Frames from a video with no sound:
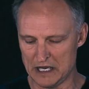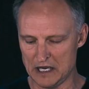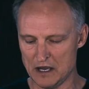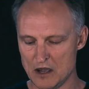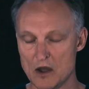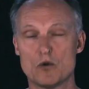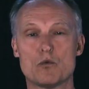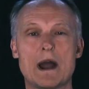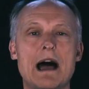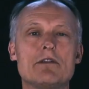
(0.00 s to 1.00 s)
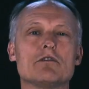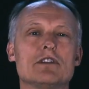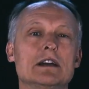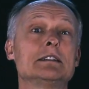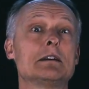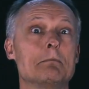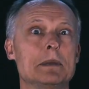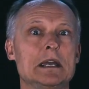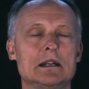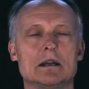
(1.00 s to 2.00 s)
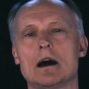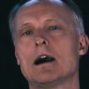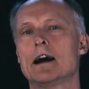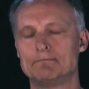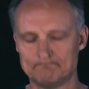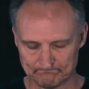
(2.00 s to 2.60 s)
me rather than to meet God."